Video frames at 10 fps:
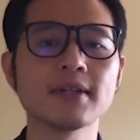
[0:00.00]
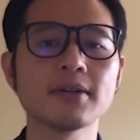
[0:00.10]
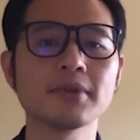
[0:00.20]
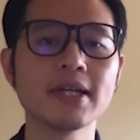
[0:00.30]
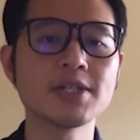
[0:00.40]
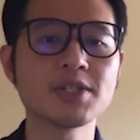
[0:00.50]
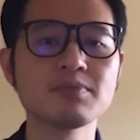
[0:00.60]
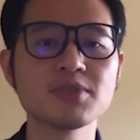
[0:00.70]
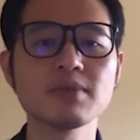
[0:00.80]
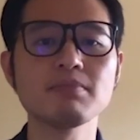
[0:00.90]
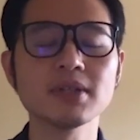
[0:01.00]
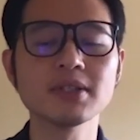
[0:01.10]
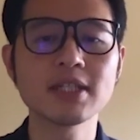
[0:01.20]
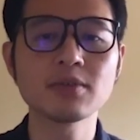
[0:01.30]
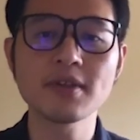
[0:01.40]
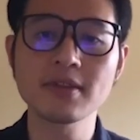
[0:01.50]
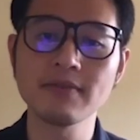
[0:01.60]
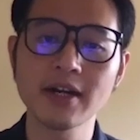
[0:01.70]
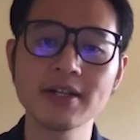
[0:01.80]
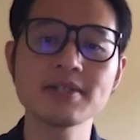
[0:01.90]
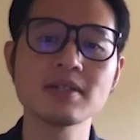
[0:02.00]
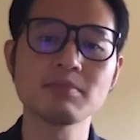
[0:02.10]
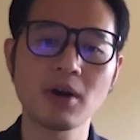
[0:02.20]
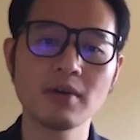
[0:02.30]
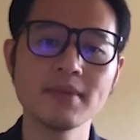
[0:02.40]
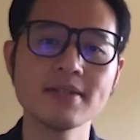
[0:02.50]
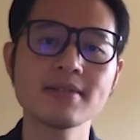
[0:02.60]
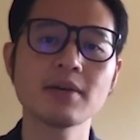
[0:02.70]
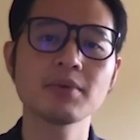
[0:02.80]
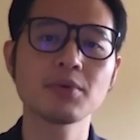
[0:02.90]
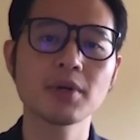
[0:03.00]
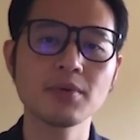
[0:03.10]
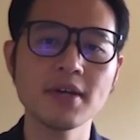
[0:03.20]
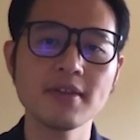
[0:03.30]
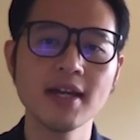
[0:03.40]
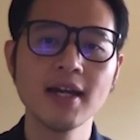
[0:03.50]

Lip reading: relationship building with the various departments that we work with.